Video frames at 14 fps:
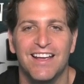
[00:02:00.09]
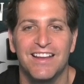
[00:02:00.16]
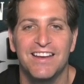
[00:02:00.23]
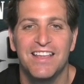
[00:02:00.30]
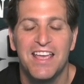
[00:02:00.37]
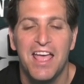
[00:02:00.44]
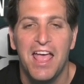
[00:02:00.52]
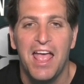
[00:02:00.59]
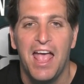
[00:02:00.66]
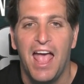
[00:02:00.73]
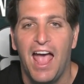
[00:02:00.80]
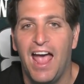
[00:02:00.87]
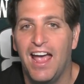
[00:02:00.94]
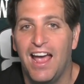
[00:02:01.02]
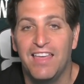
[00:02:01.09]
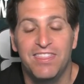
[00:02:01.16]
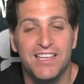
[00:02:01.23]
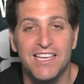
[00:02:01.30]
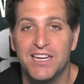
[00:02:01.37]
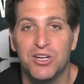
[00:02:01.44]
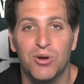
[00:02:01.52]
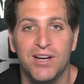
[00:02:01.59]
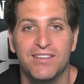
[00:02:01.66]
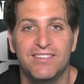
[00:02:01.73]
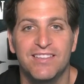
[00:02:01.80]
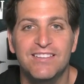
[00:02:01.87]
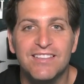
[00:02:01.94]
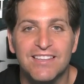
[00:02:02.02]
and I think he had a great
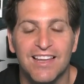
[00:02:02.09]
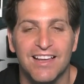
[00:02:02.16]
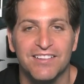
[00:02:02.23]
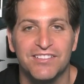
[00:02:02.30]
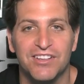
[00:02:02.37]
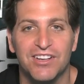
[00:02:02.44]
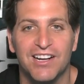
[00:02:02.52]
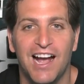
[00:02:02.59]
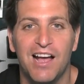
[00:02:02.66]
season last year, and